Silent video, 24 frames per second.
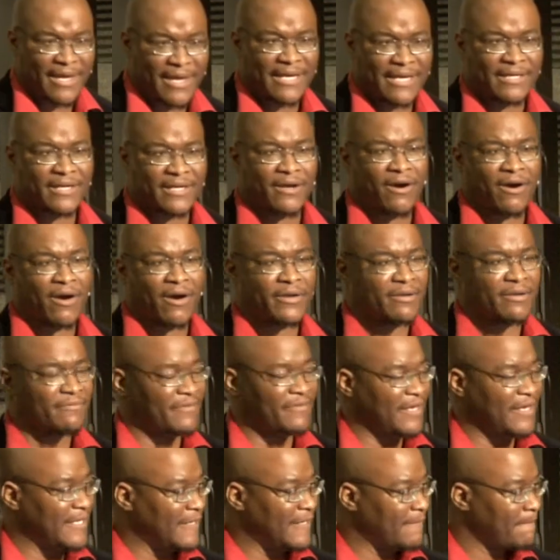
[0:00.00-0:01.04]
in the Garden of
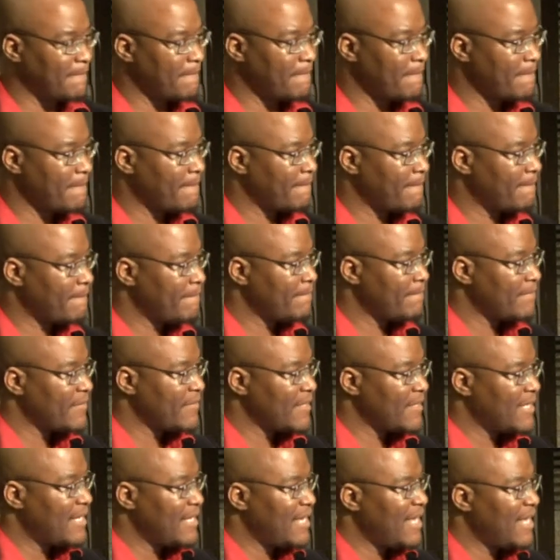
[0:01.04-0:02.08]
Eden.
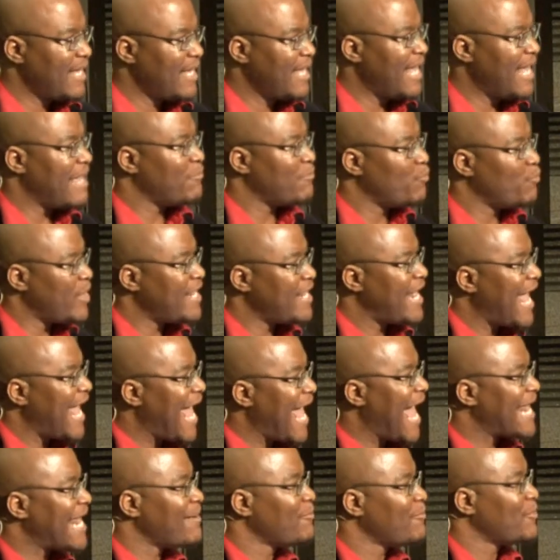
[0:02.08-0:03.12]
And when
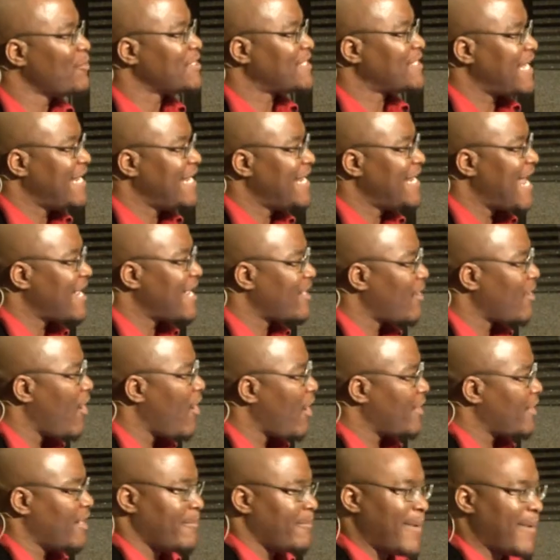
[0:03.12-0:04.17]
Adam was in that
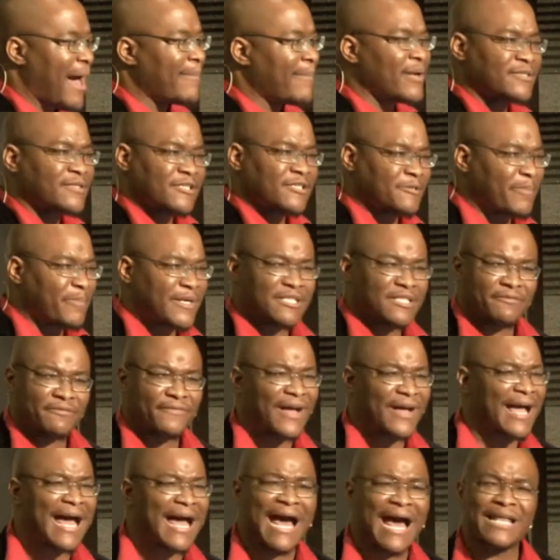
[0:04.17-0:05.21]
garden, the Bible doesn't
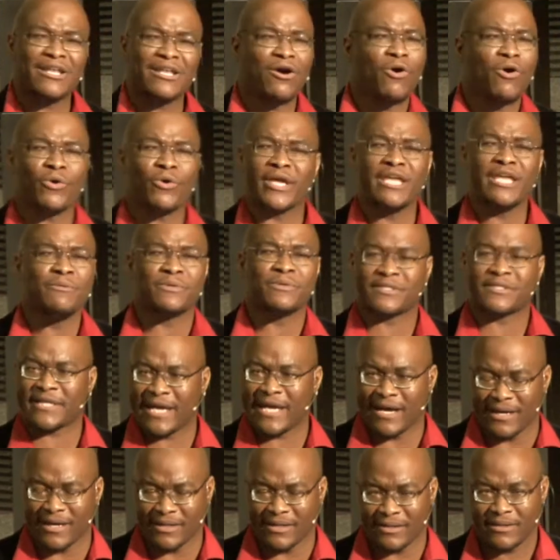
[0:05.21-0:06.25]
specify how long he was
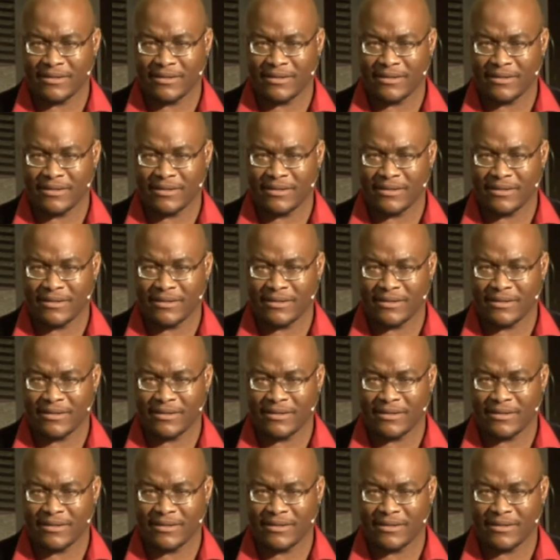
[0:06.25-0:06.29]
there.